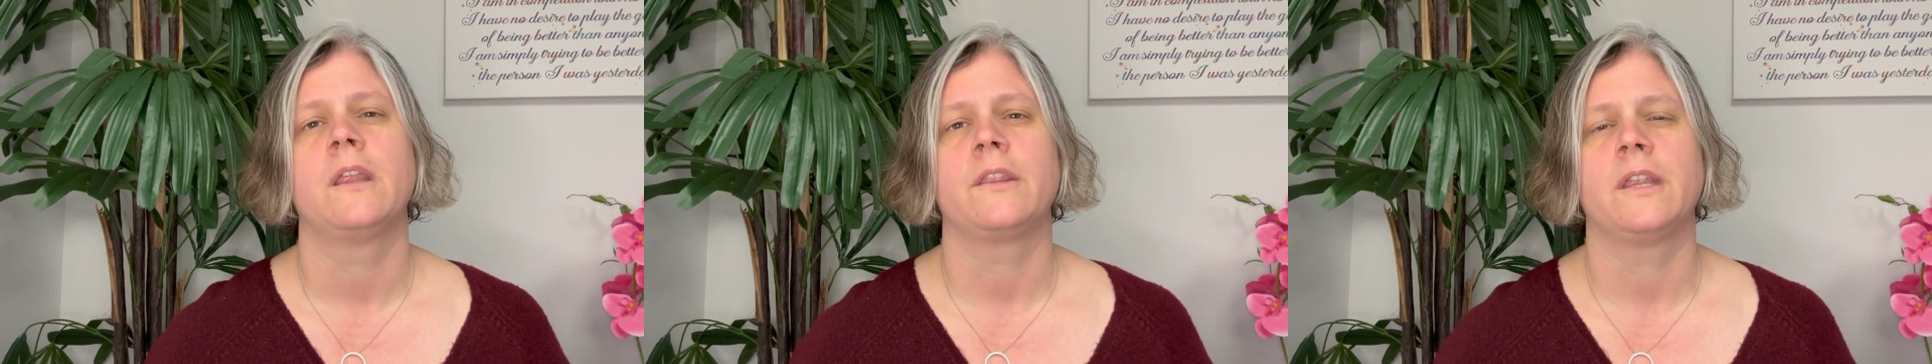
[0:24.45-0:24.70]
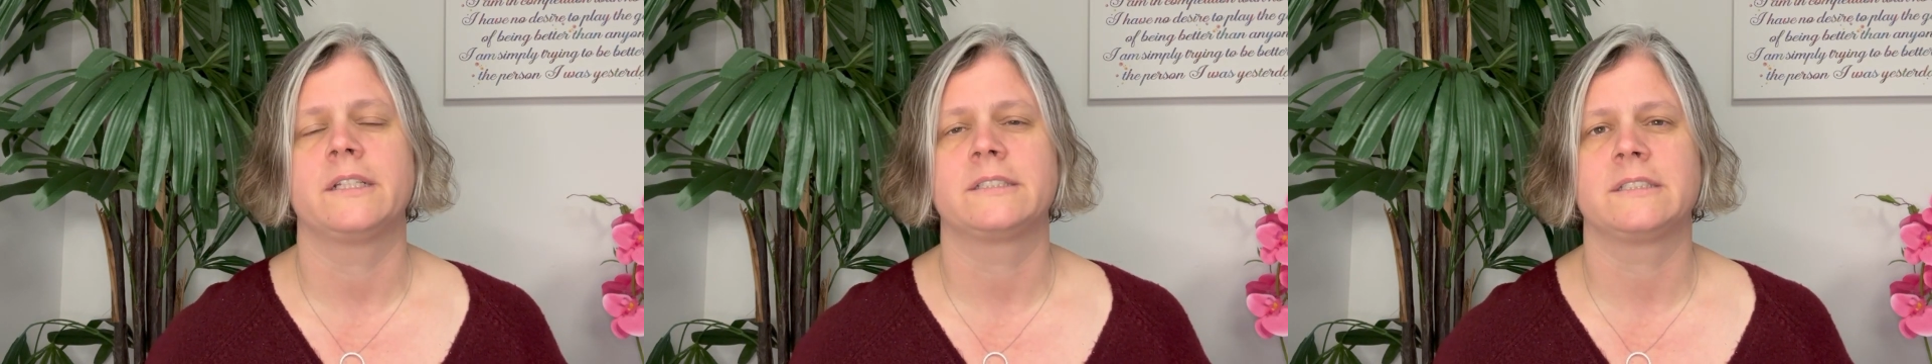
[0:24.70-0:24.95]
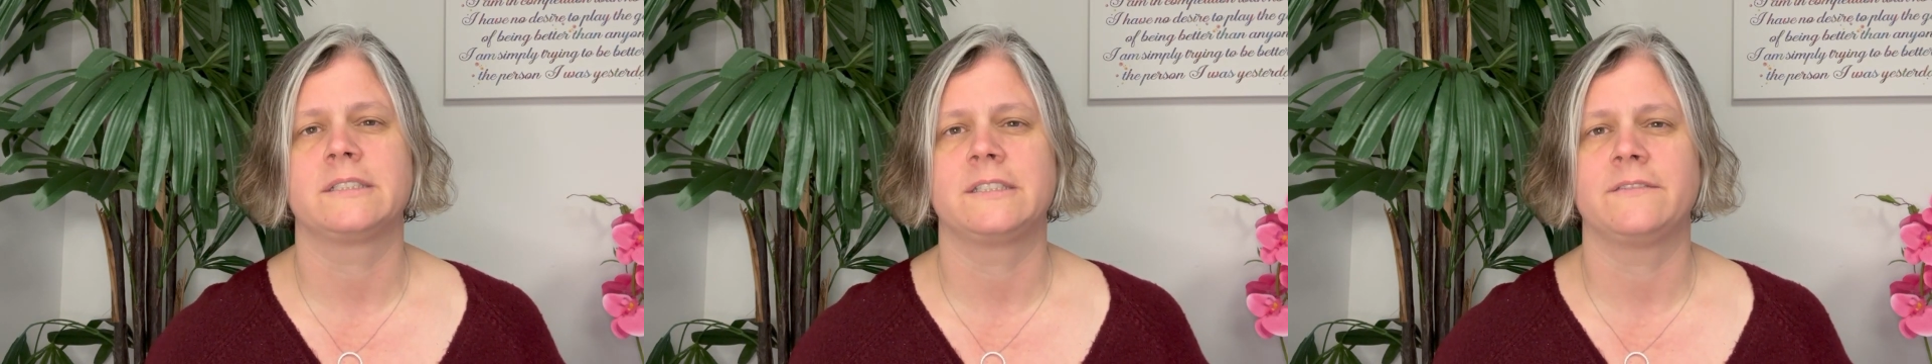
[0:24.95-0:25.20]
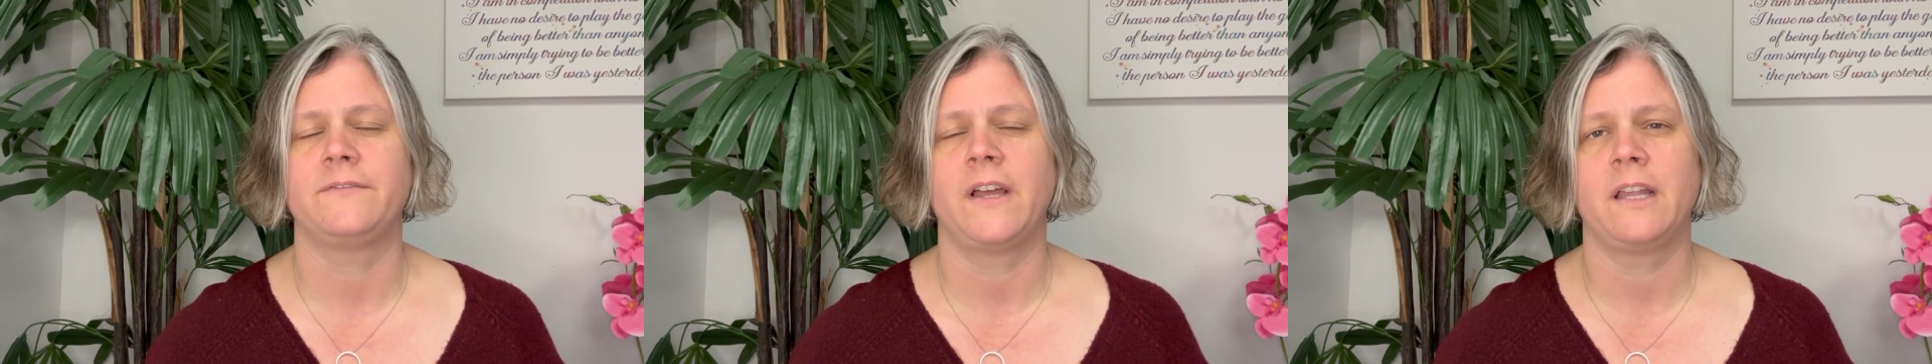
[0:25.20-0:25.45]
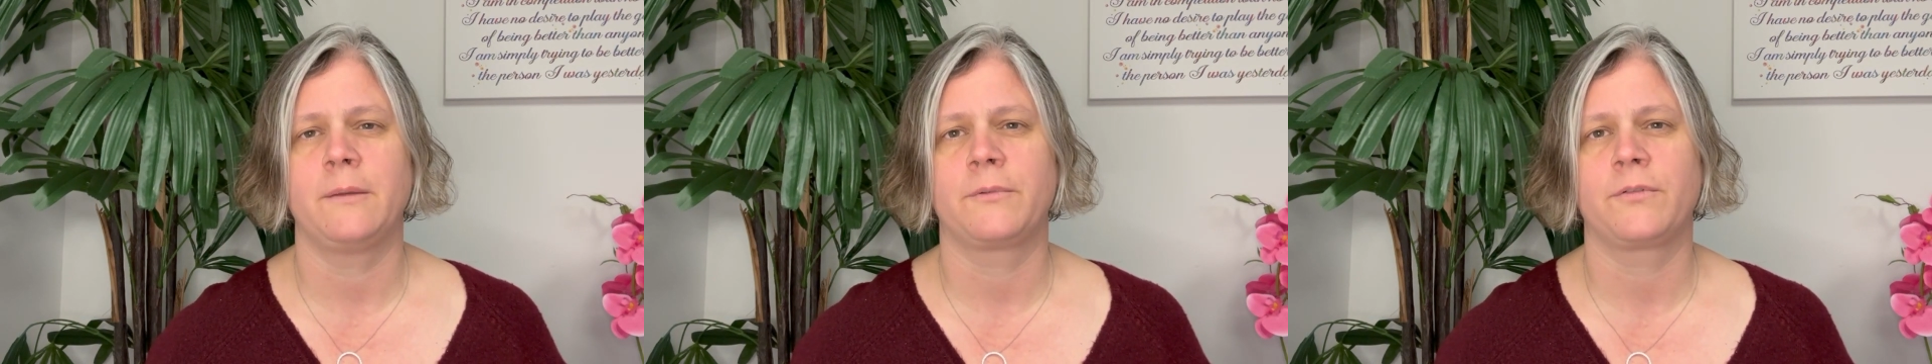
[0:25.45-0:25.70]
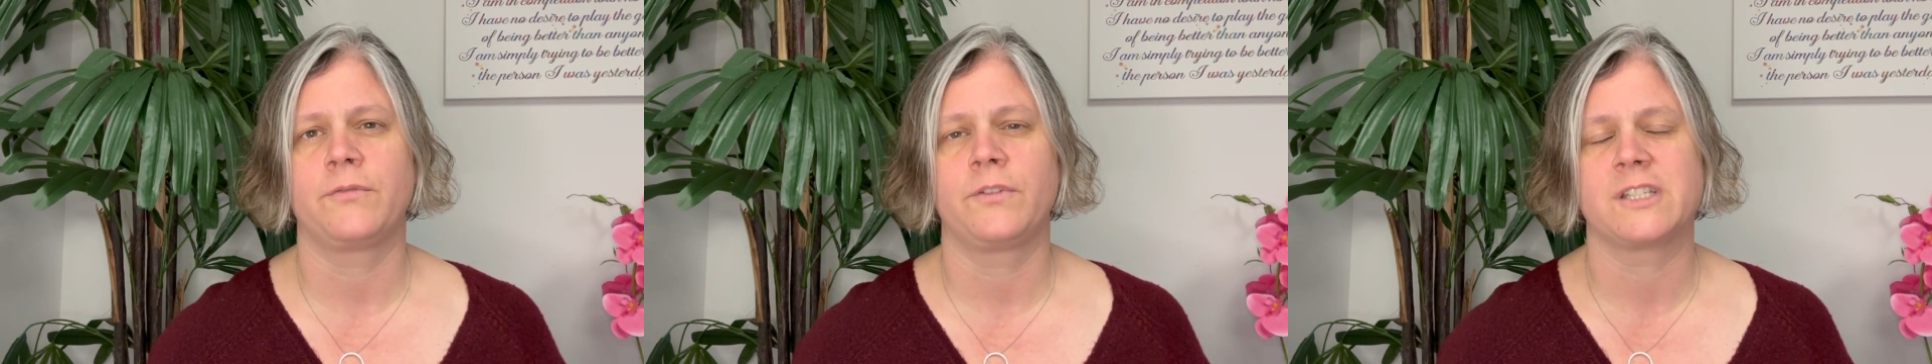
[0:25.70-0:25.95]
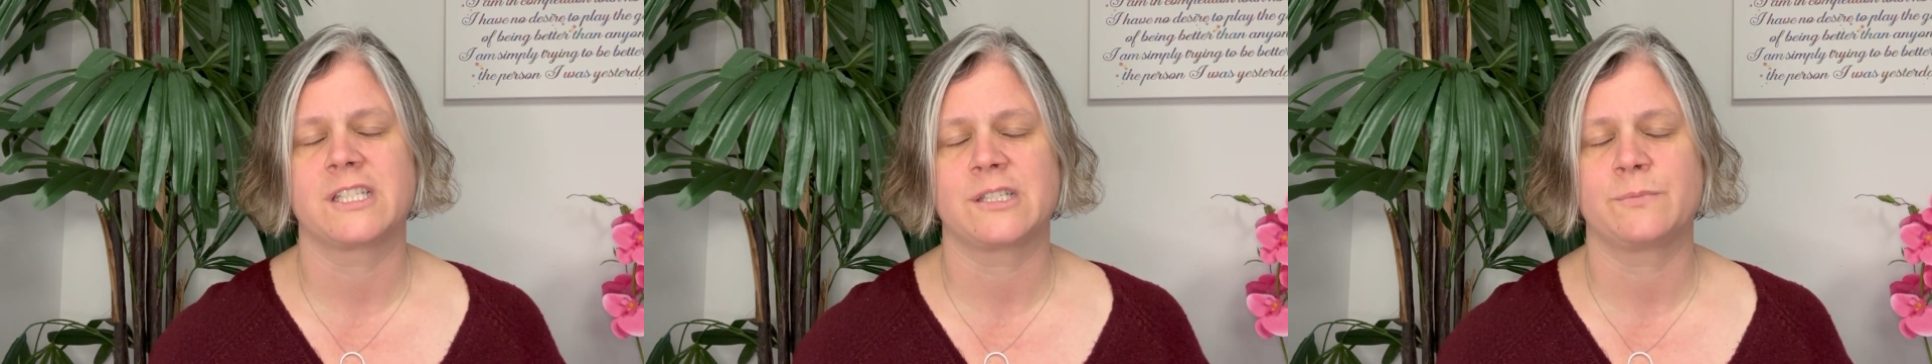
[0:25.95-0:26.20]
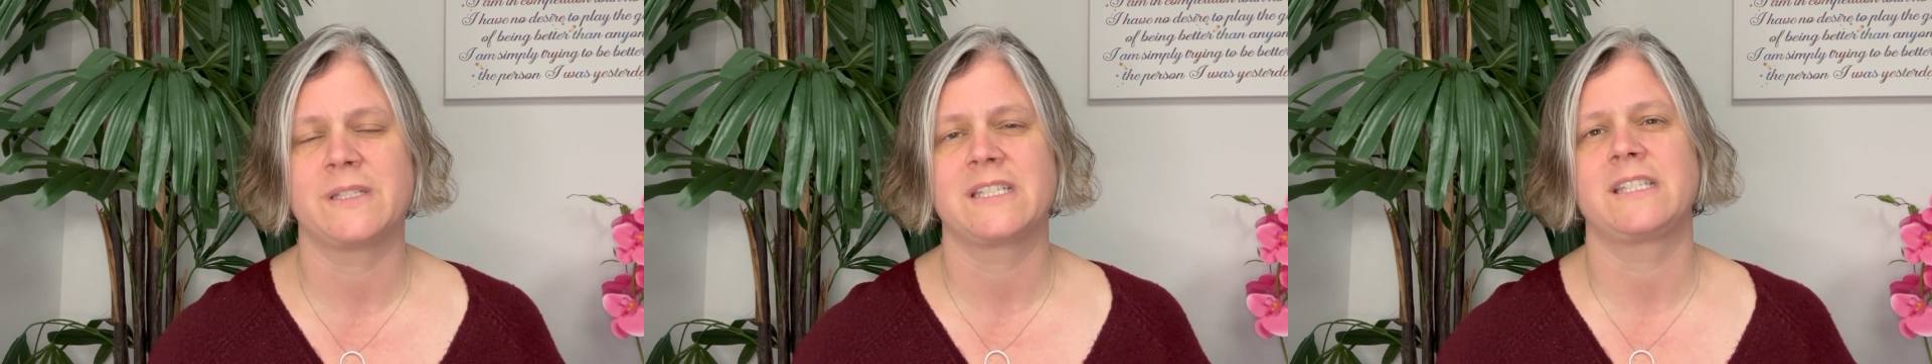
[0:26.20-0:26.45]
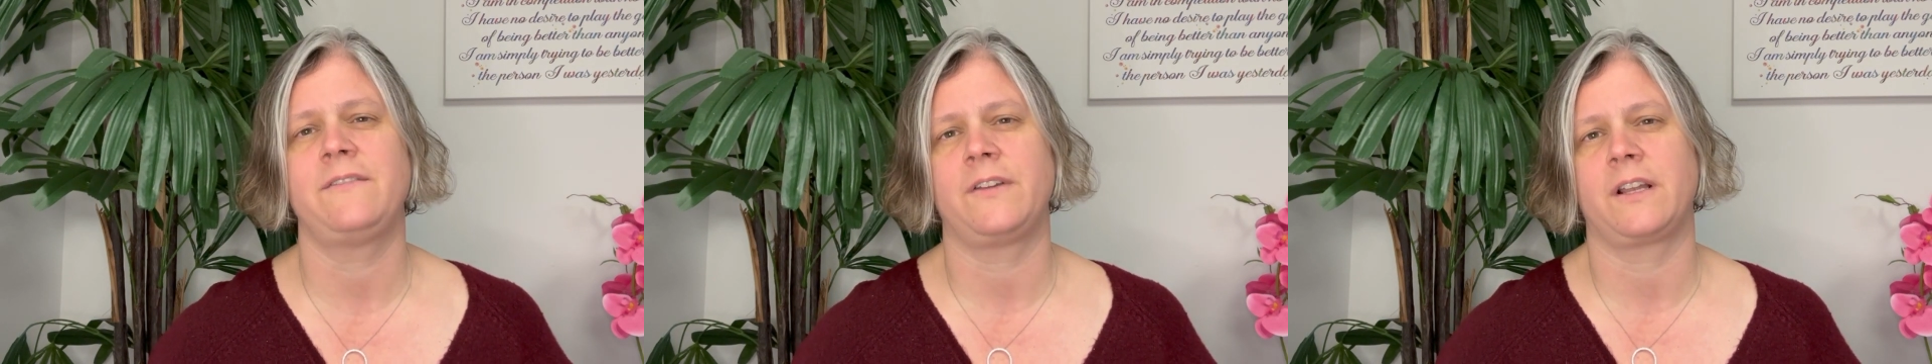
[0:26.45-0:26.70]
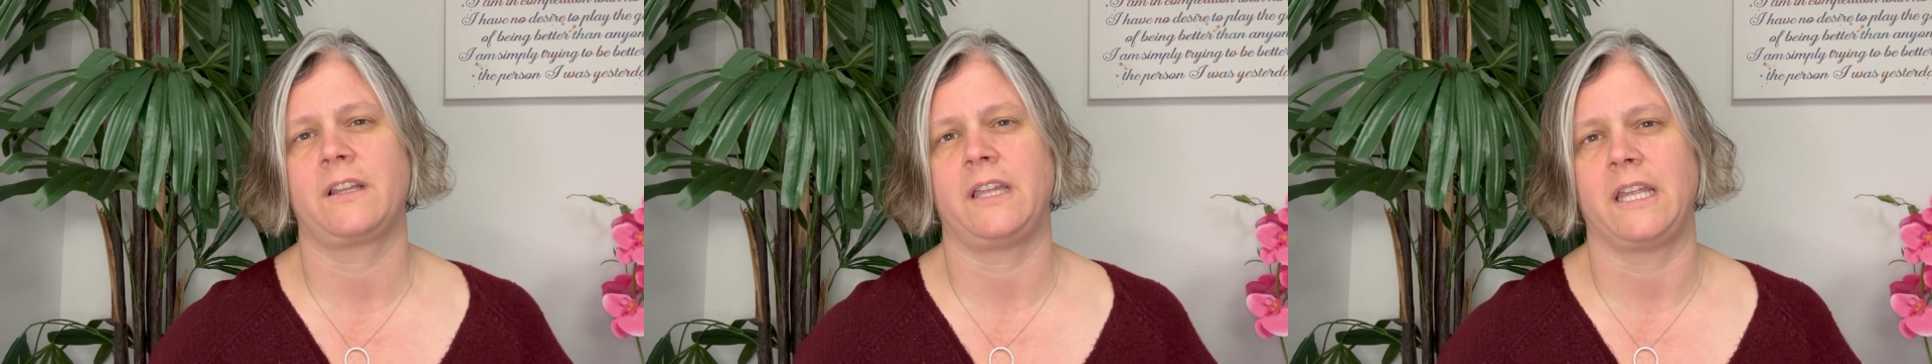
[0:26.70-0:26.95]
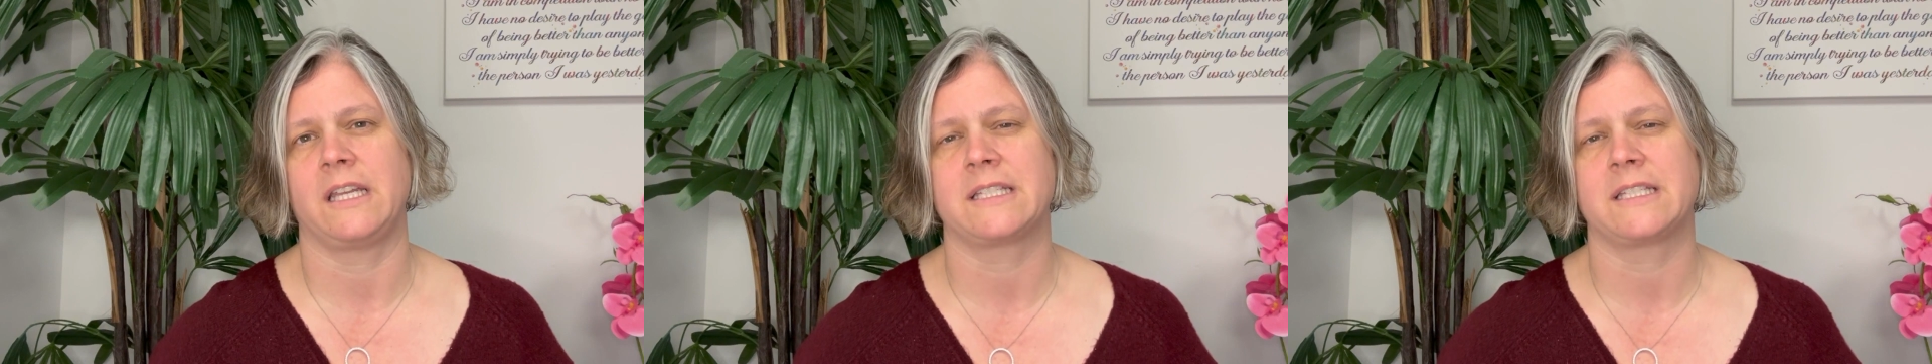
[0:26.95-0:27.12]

that's developed specifically